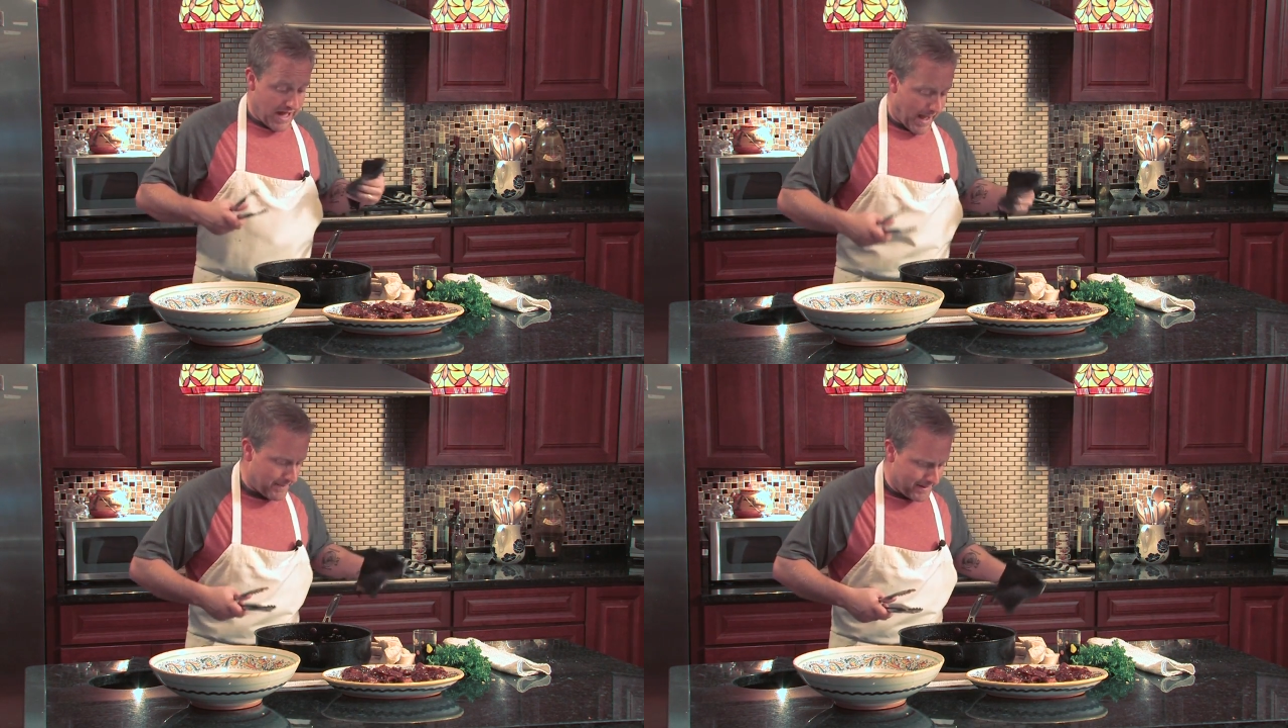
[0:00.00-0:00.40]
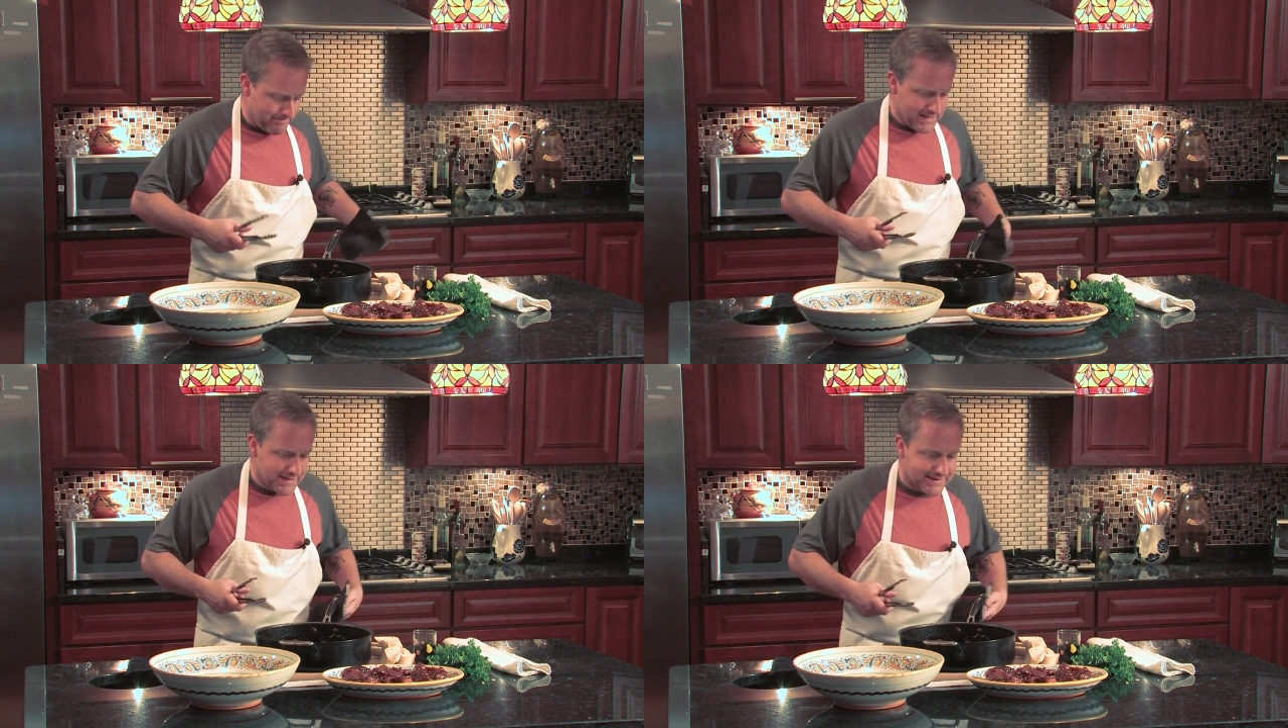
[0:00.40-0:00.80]
I
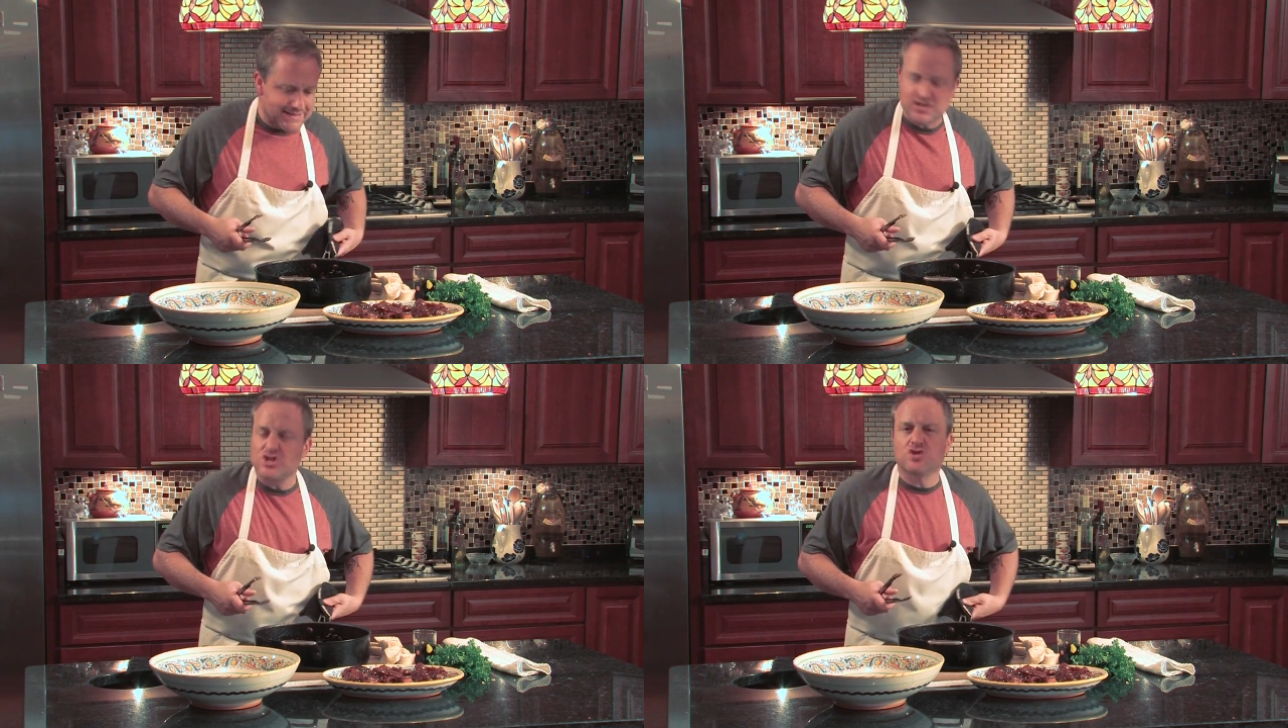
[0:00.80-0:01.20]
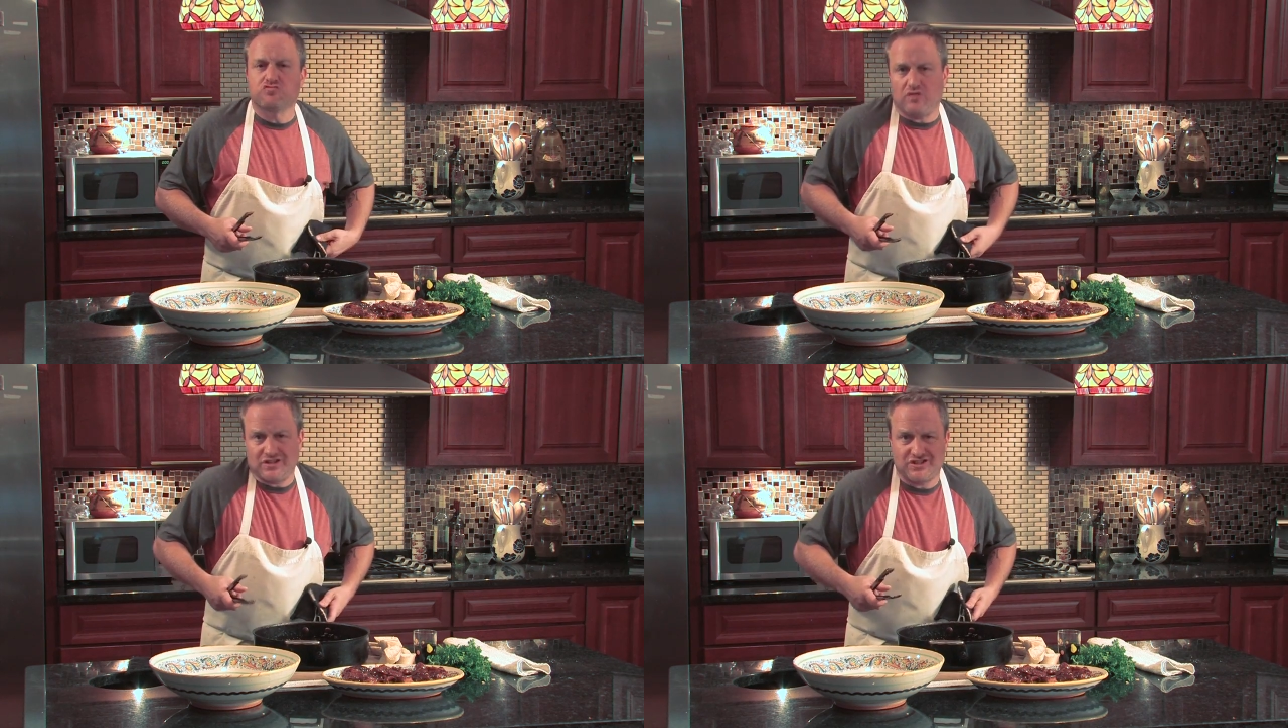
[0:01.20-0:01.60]
mean, this is
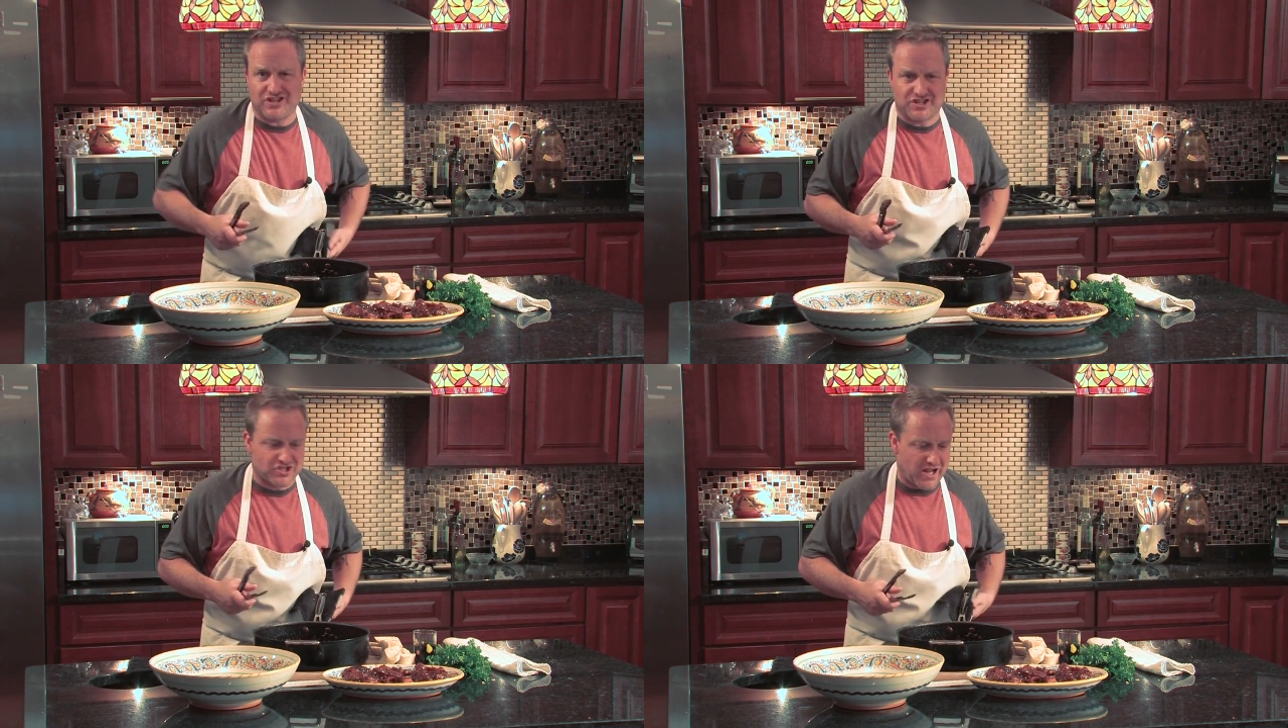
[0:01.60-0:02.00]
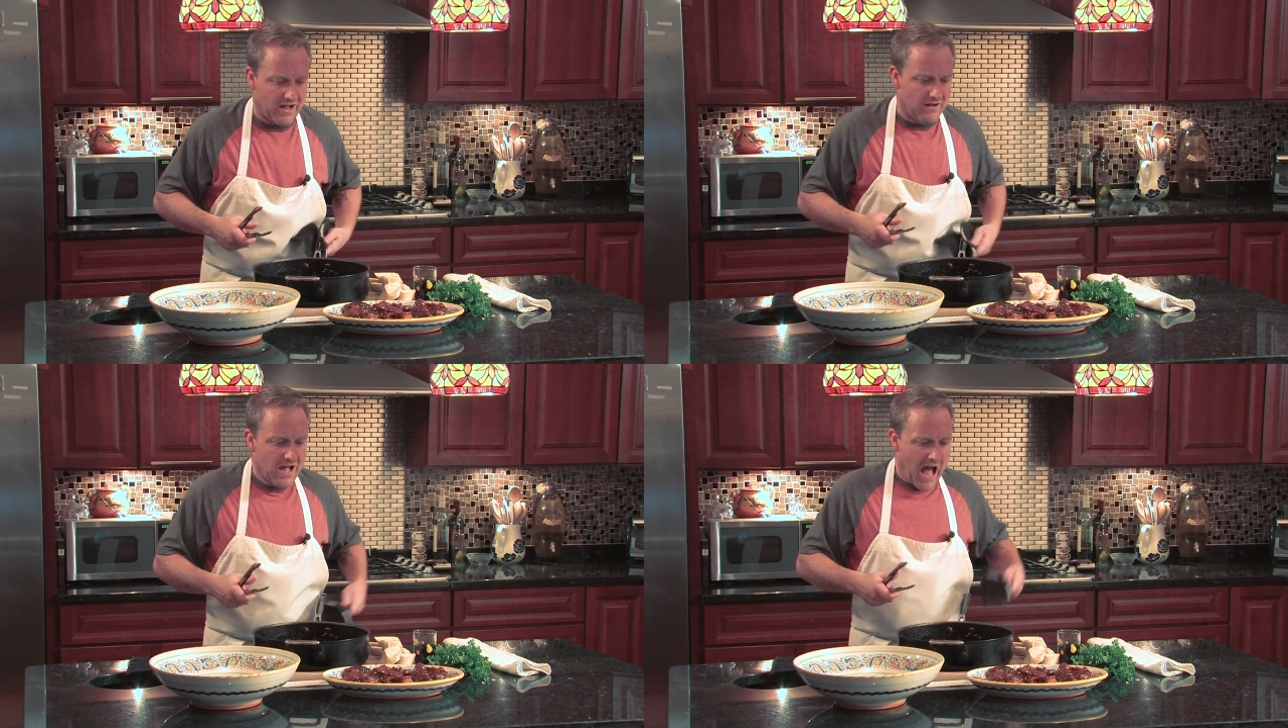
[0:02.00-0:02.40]
rustic
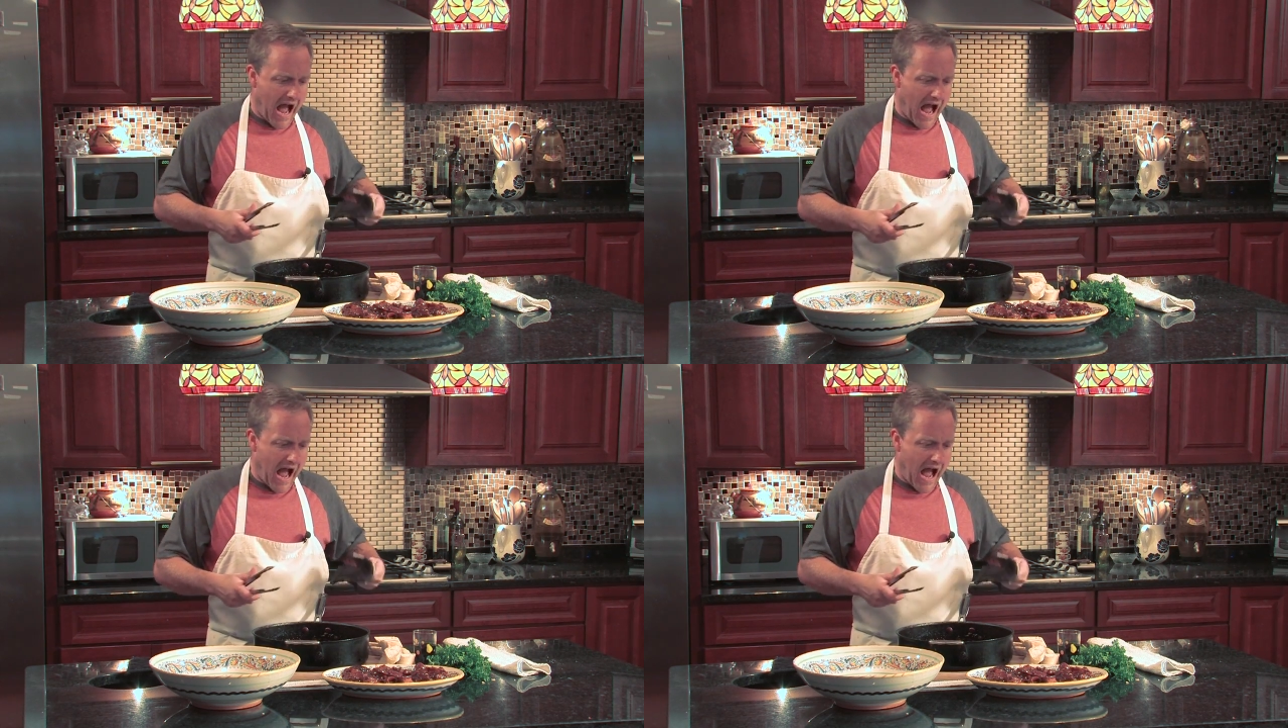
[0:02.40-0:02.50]
style.